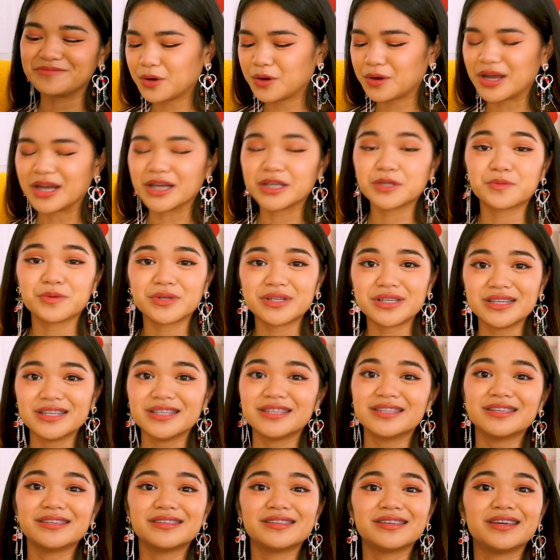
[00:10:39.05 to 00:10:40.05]
Her
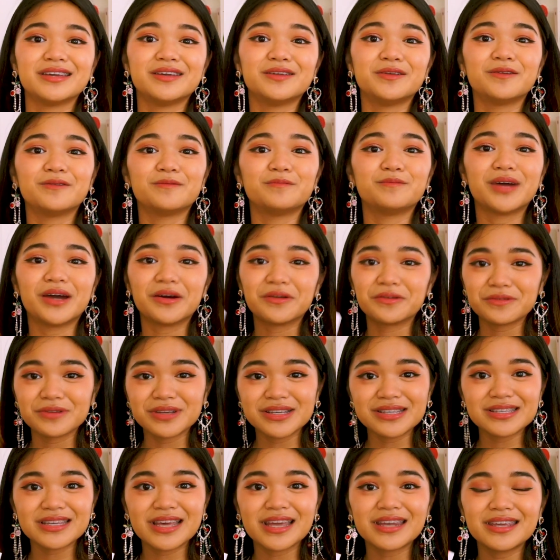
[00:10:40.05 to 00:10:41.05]
expertise is in boundary
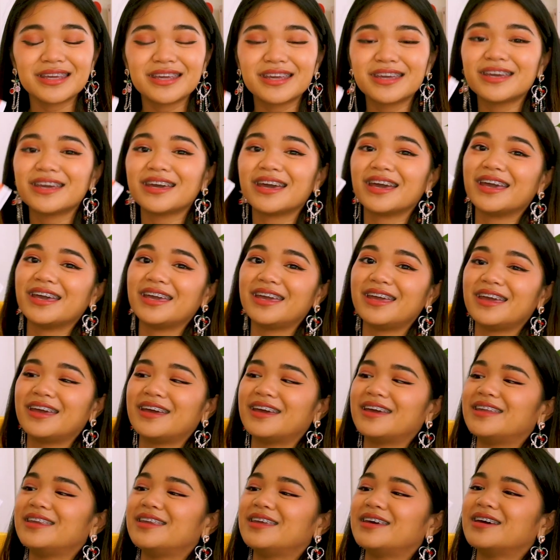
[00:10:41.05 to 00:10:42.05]
setting
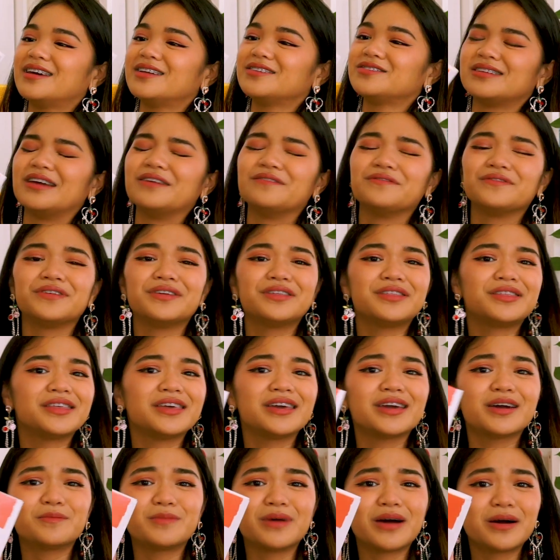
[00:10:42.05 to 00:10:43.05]
and
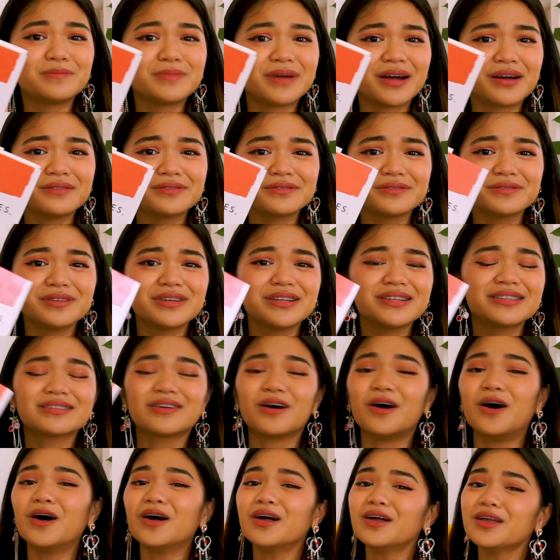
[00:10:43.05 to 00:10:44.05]
everything about boundaries.
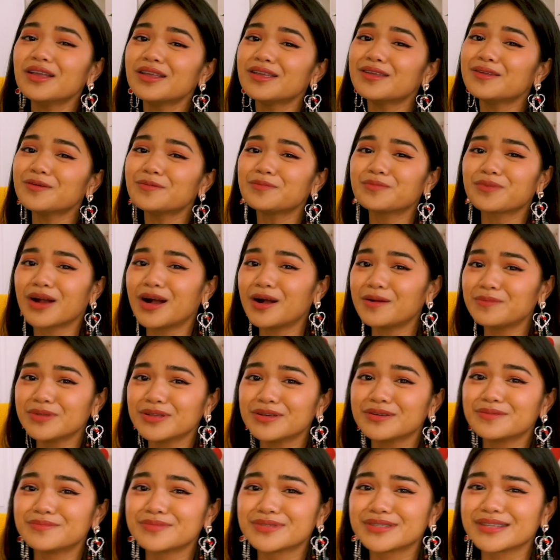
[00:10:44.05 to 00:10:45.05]
All
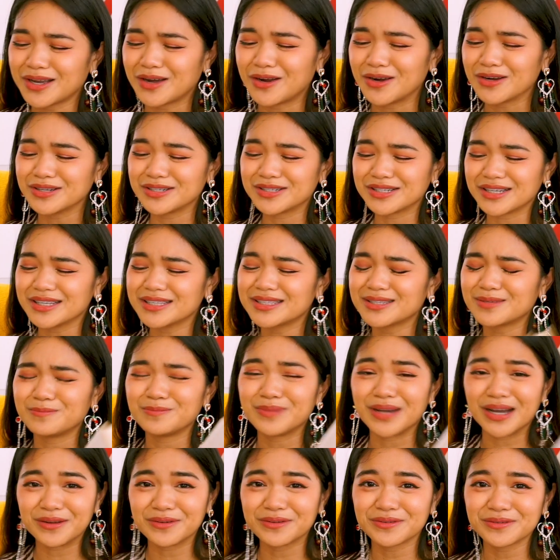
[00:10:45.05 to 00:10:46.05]
problems are just
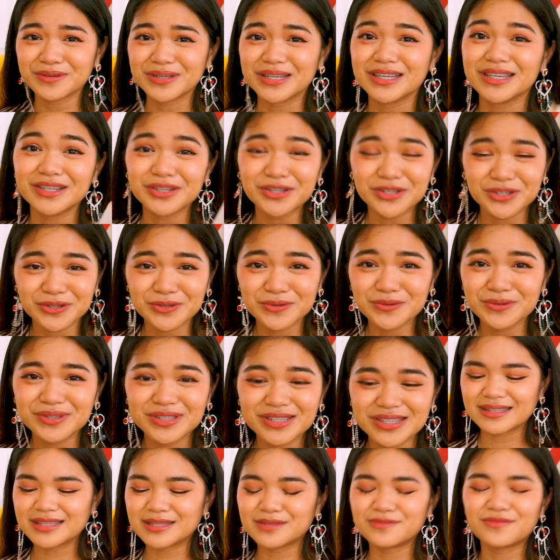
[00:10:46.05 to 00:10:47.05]
boundary issues.
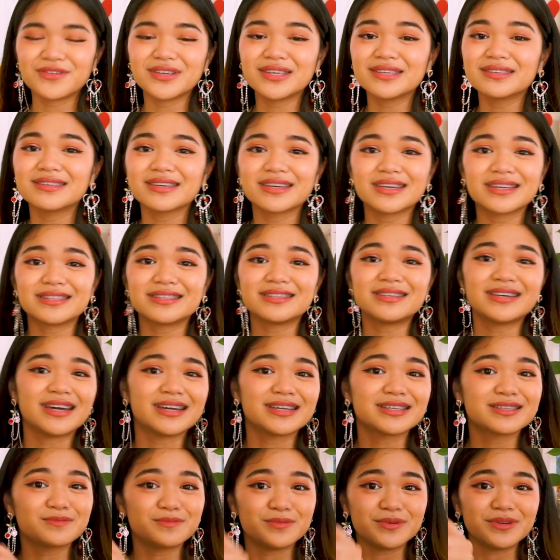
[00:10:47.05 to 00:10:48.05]
This feels like a
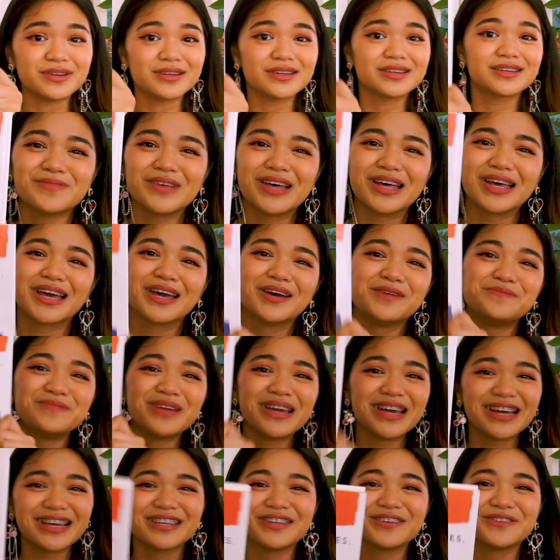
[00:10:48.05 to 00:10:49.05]
textbook, like a
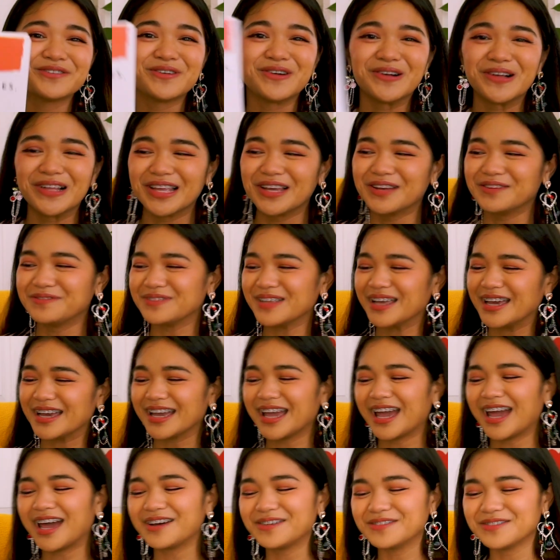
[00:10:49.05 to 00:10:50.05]
manual of like
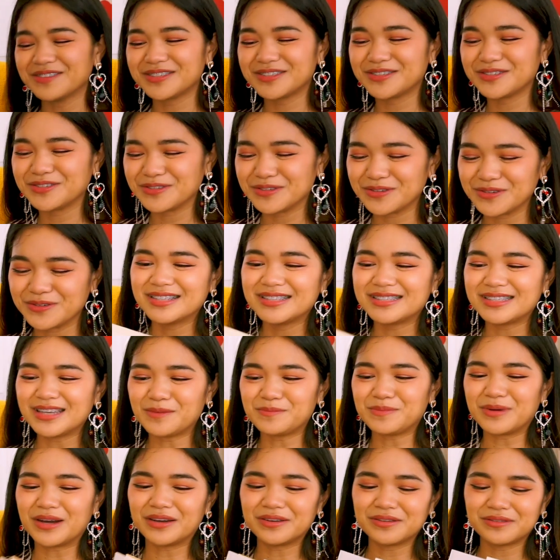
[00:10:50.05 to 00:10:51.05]
how to set
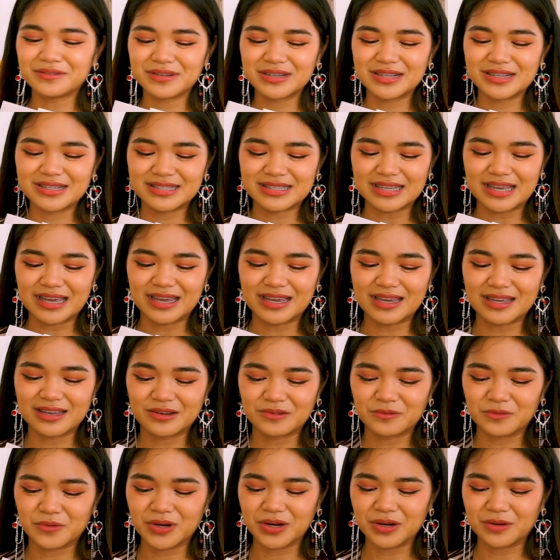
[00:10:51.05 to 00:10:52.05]
boundaries and
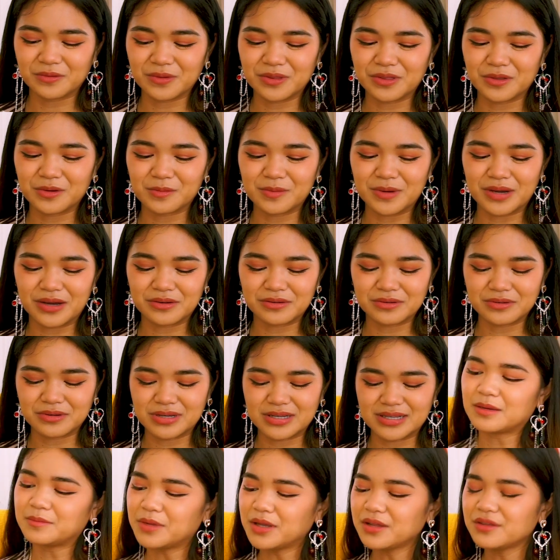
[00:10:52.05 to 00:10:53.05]
work with your boundaries.
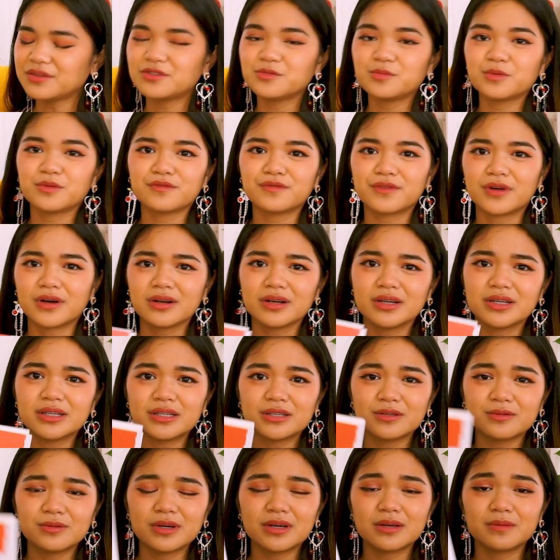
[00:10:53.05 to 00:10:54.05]
I'm not super far
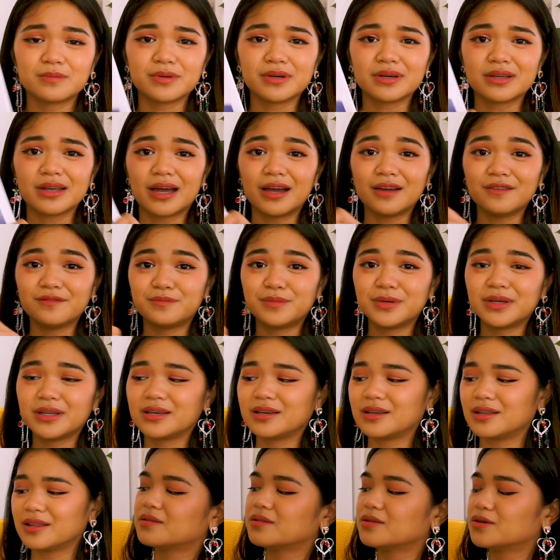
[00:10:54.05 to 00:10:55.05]
into it, but I've
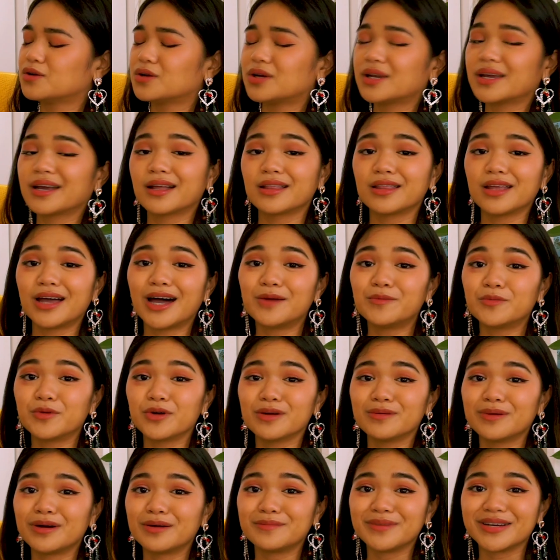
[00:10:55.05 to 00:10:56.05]
been learning a lot more
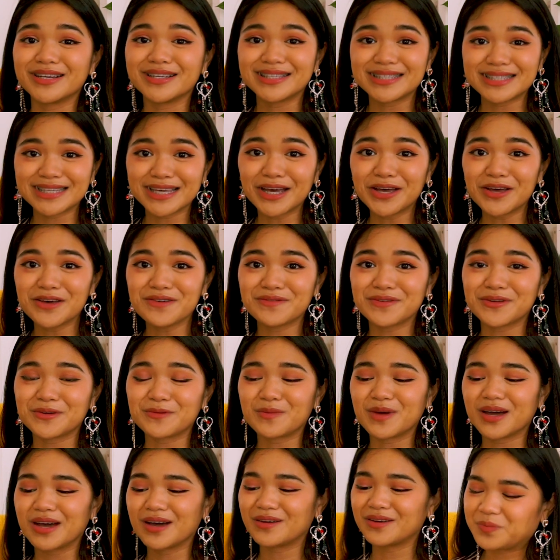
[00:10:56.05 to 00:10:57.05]
about myself and
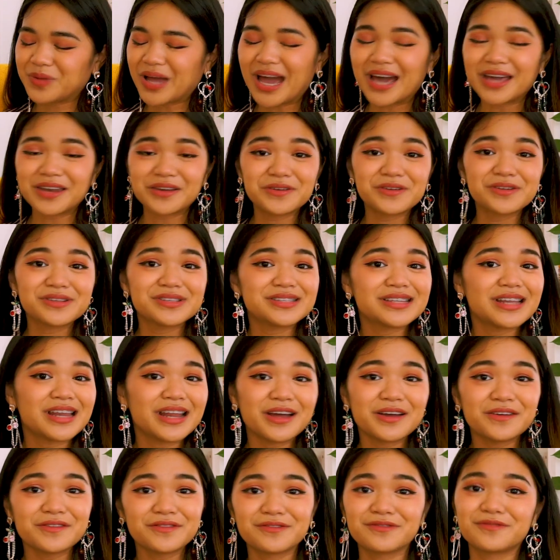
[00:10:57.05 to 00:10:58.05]
about patterns that
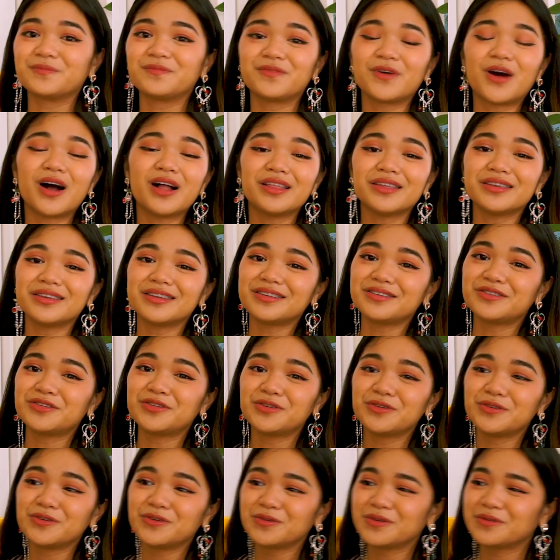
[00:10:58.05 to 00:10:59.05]
I've fallen
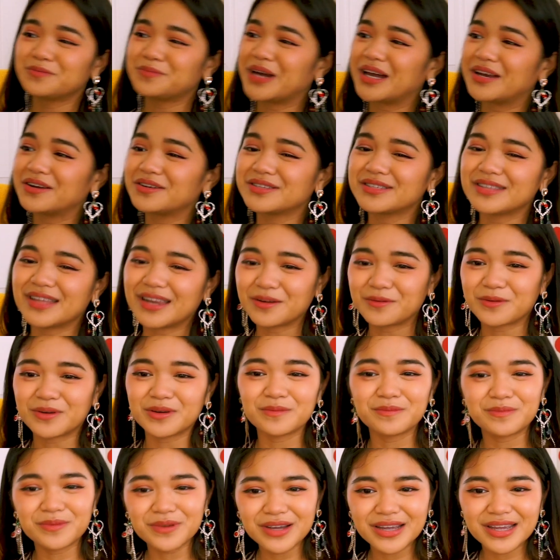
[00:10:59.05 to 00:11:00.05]
into, patterns that I want
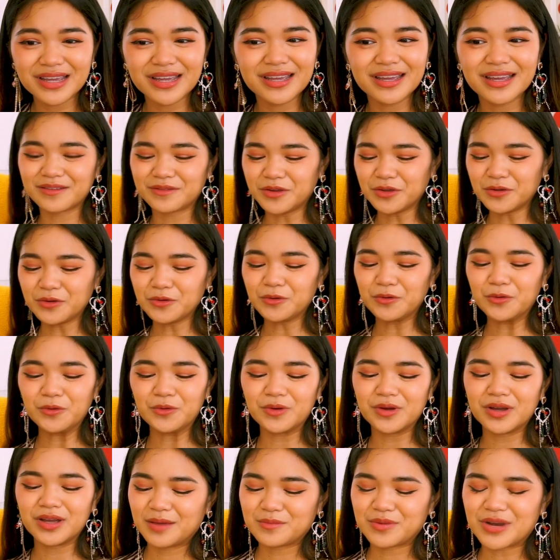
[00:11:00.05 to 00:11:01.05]
to break,
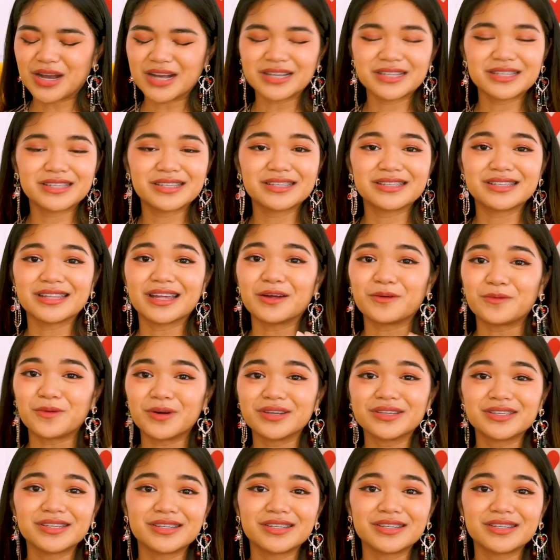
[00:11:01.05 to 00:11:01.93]
new practices that I want